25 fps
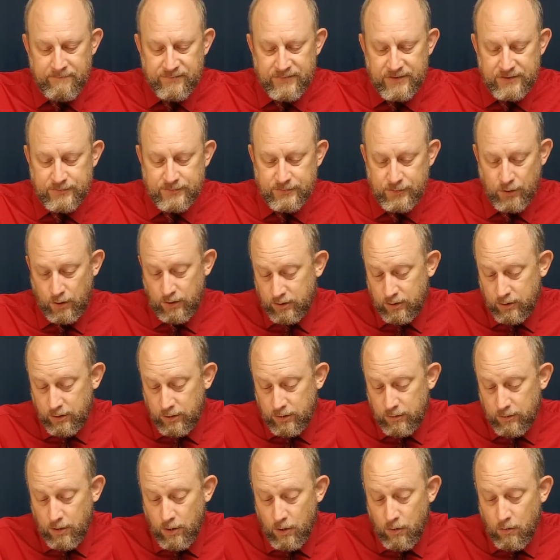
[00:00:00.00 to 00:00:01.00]
So you
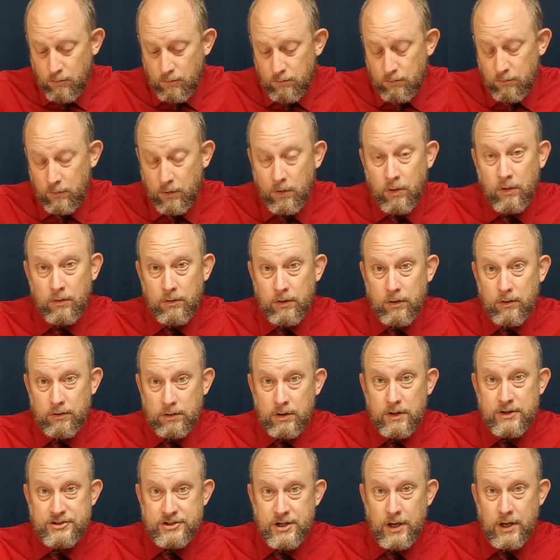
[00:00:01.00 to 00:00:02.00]
could
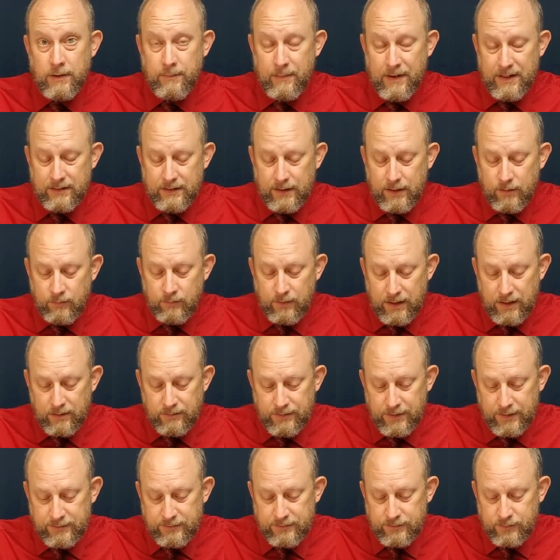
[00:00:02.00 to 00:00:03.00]
legitimately read
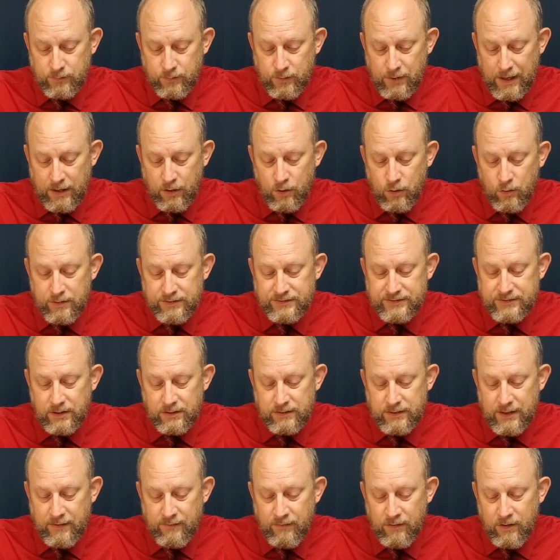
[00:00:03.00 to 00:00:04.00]
it this way, who is
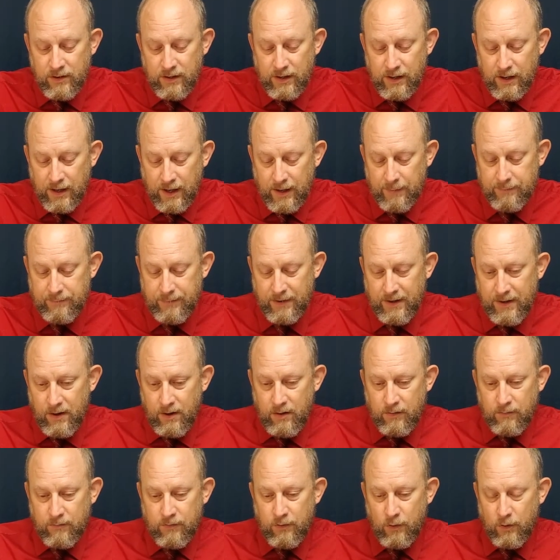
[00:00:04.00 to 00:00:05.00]
delivered up
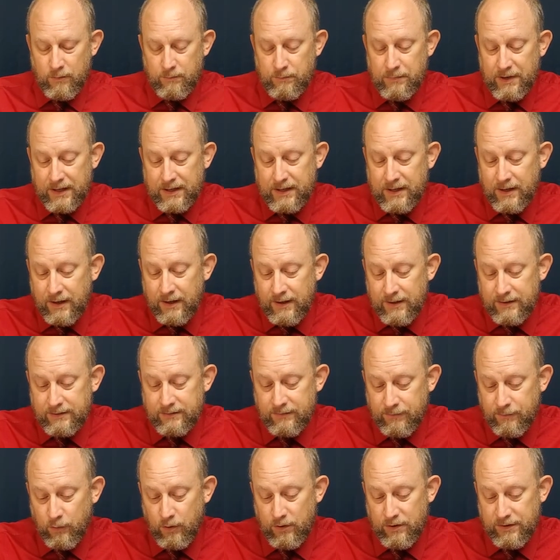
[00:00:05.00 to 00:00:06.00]
for
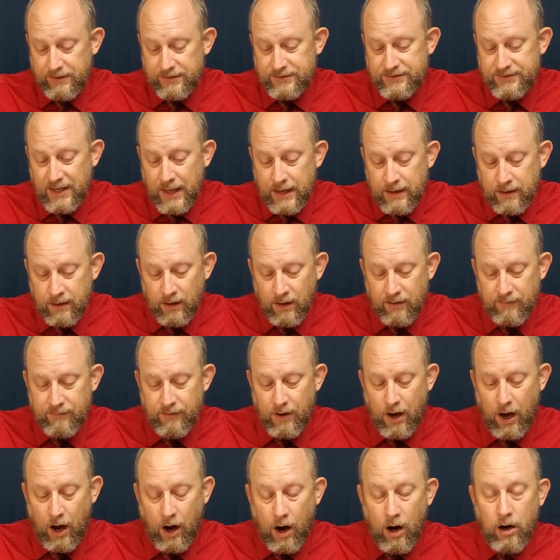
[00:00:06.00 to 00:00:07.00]
because for the sake
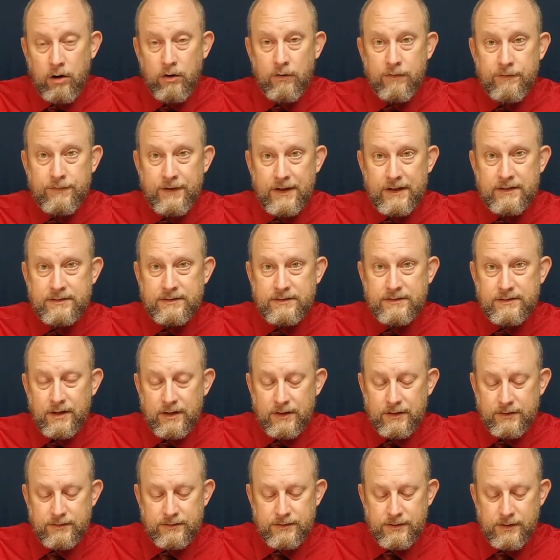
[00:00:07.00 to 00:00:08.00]
of our
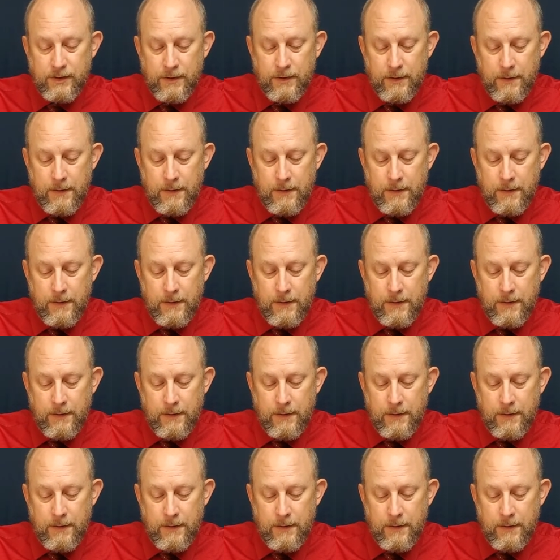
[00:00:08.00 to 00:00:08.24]
offenses